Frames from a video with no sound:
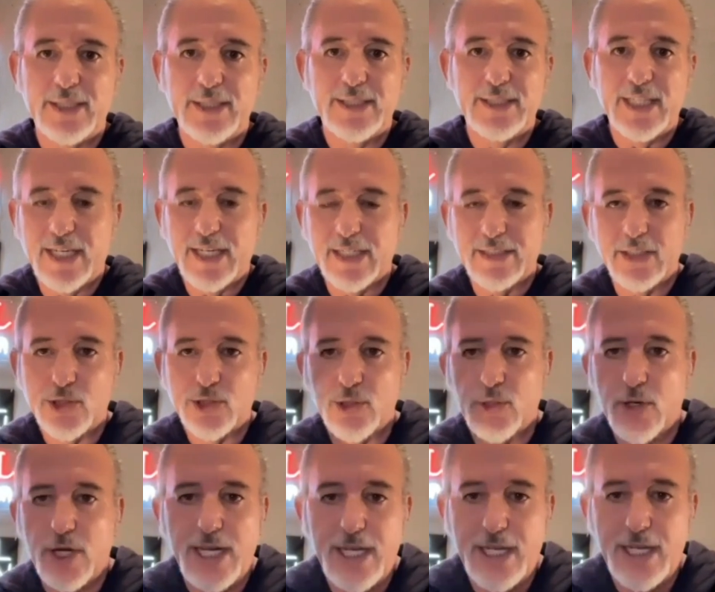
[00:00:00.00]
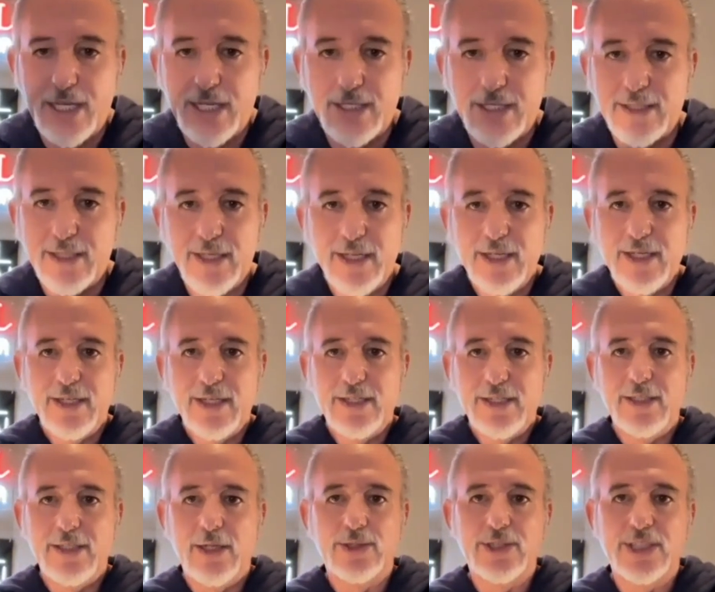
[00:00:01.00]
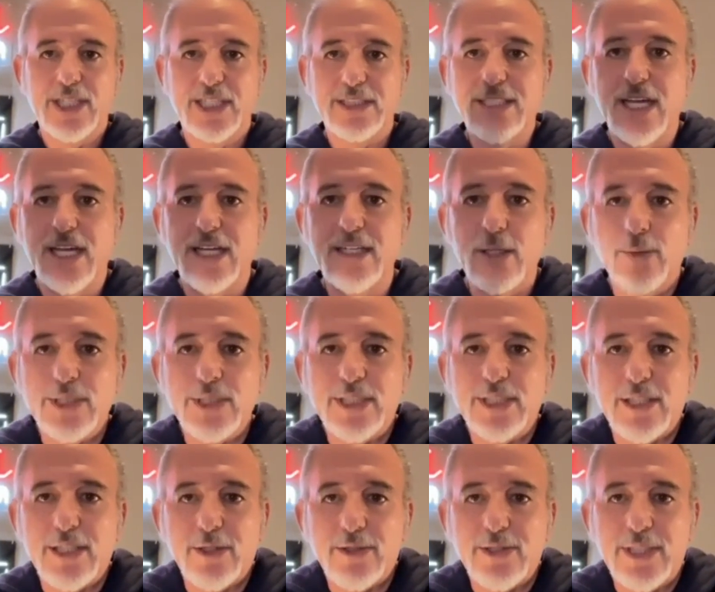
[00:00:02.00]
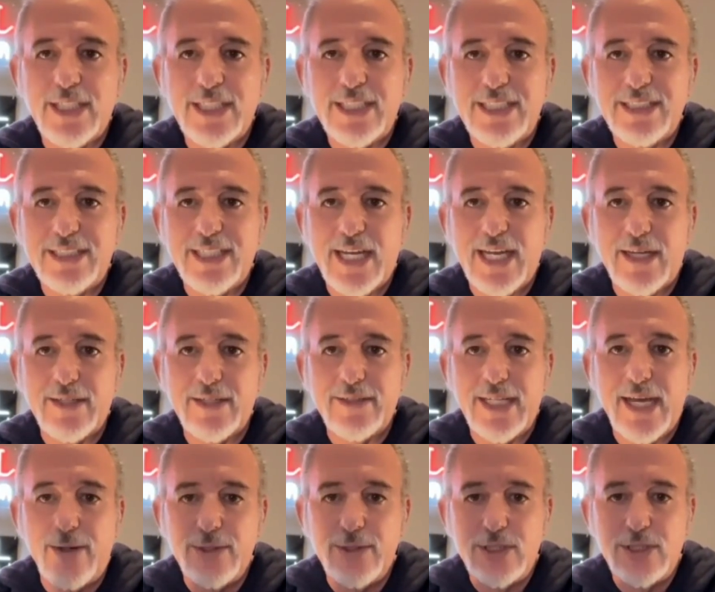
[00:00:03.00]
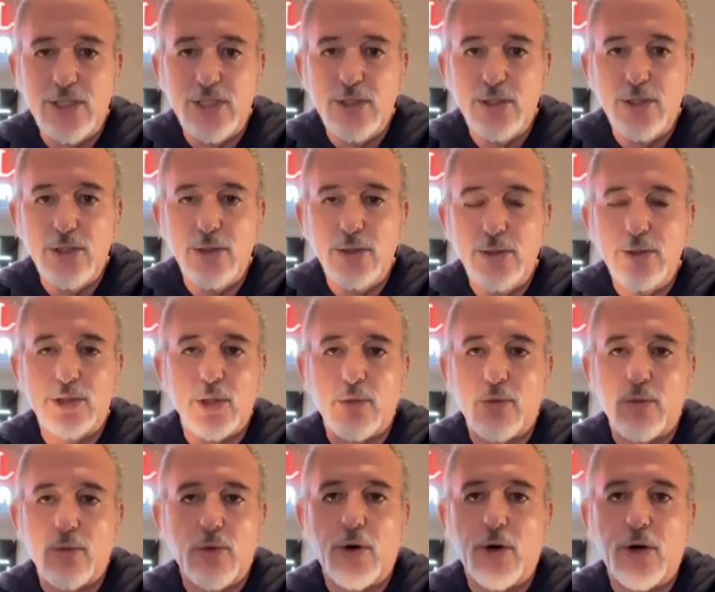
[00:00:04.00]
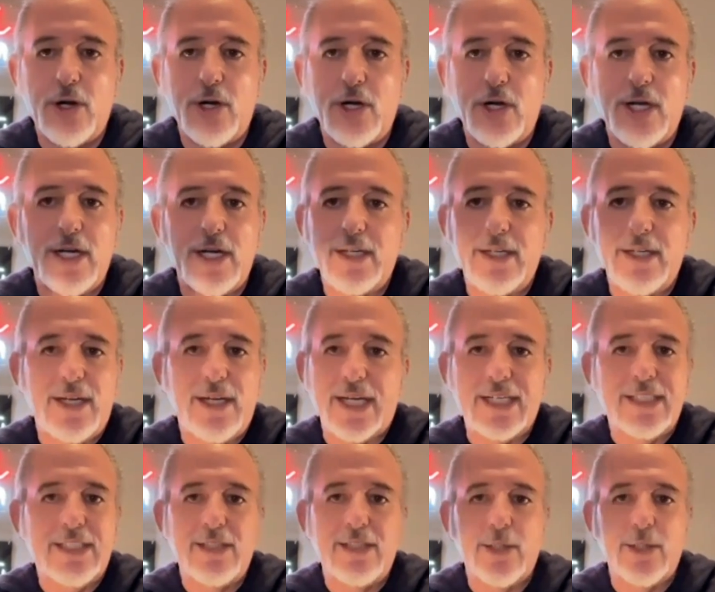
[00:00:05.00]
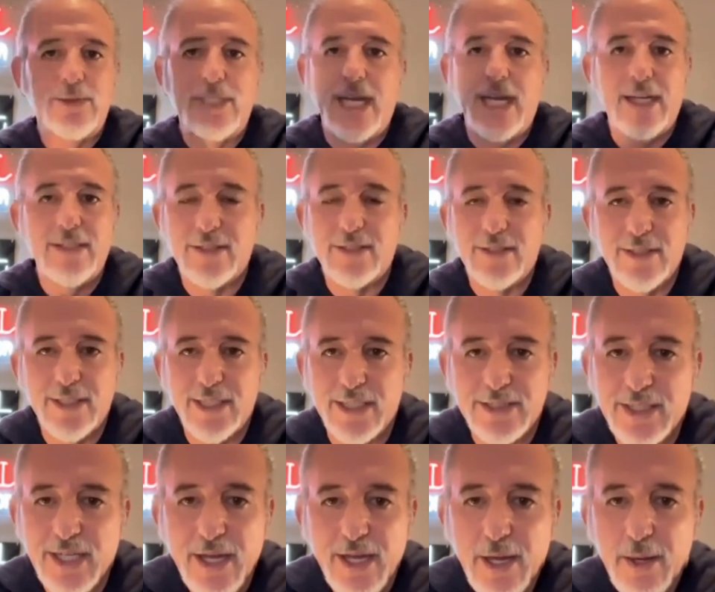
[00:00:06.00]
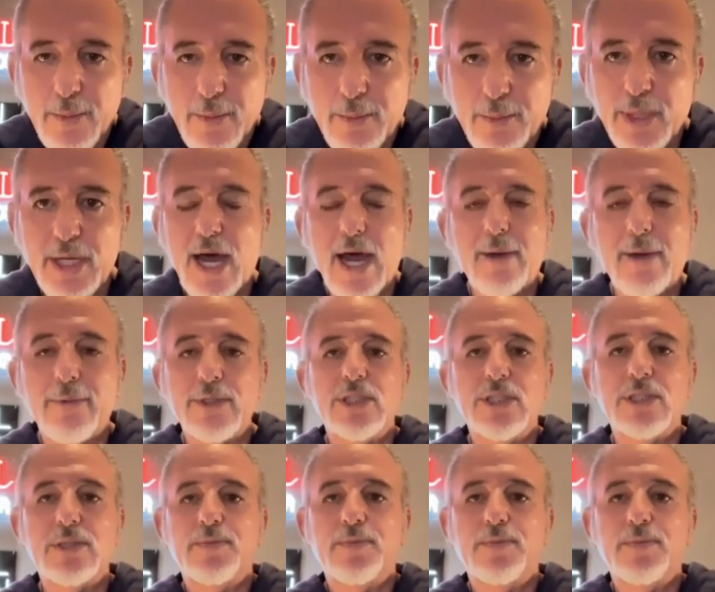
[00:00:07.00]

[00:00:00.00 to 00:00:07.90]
They got the train. You know, Centennial was a little dinky town. Now it's huge. Aurora. I could go down the list, but I was.